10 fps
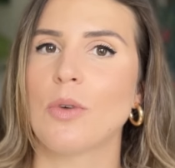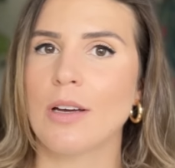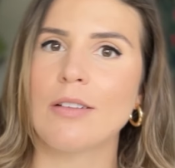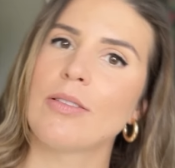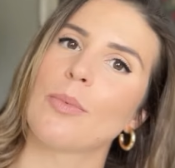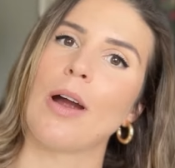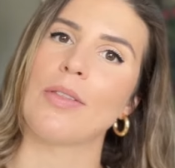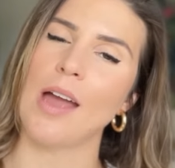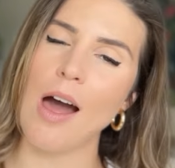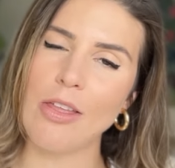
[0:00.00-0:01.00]
we're gonna flip around
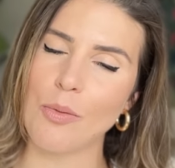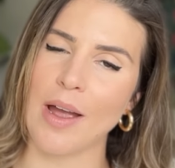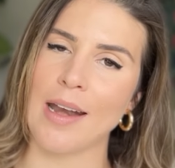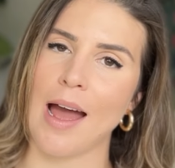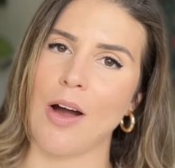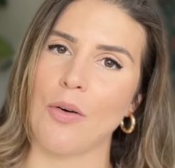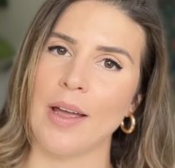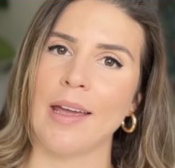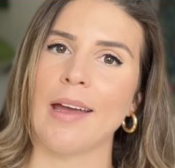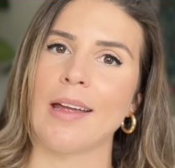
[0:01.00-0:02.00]
the other way now
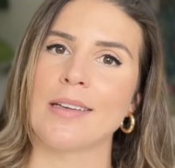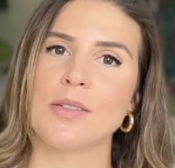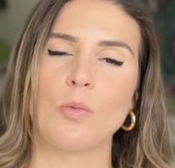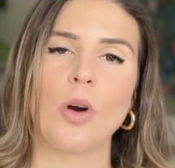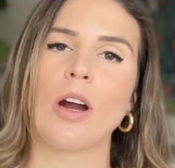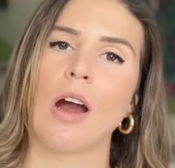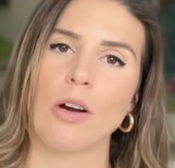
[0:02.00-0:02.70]
and work our